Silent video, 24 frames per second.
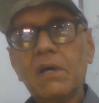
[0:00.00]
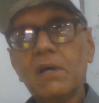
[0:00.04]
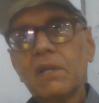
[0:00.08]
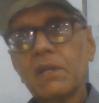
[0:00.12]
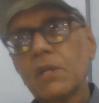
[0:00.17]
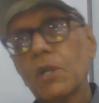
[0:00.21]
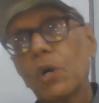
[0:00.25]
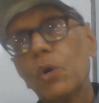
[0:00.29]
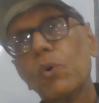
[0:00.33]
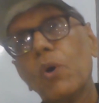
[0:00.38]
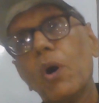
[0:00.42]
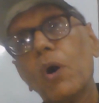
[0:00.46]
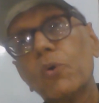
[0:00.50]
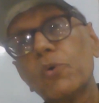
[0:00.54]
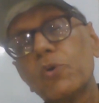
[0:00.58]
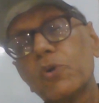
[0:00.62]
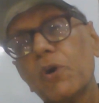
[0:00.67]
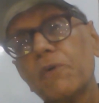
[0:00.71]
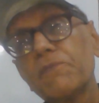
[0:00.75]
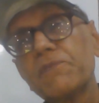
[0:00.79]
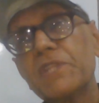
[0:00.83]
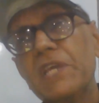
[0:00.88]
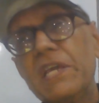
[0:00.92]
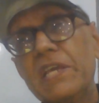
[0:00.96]
Now, out
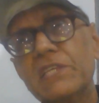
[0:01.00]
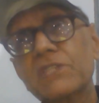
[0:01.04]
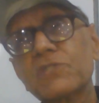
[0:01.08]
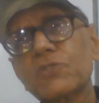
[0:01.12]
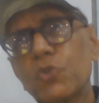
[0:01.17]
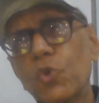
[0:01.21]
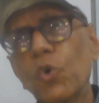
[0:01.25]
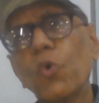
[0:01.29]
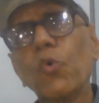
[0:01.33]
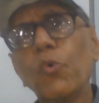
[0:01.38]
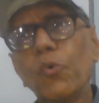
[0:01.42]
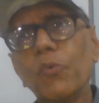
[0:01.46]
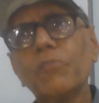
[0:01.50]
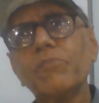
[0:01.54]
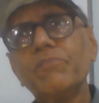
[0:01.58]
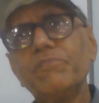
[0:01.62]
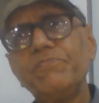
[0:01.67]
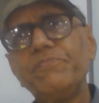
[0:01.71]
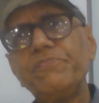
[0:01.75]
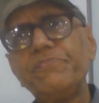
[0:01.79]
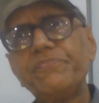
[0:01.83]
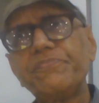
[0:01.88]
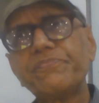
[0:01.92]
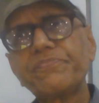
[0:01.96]
of these two,
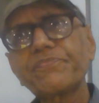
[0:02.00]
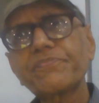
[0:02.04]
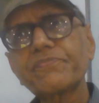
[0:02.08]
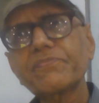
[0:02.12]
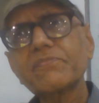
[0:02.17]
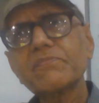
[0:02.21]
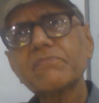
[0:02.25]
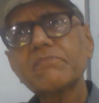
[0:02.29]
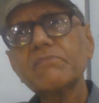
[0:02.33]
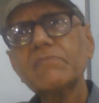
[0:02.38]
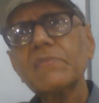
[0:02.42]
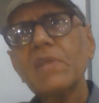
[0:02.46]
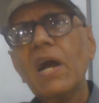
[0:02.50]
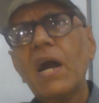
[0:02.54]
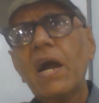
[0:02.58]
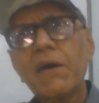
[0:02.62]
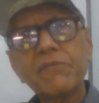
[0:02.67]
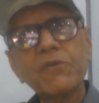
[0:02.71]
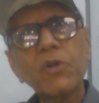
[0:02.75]
I have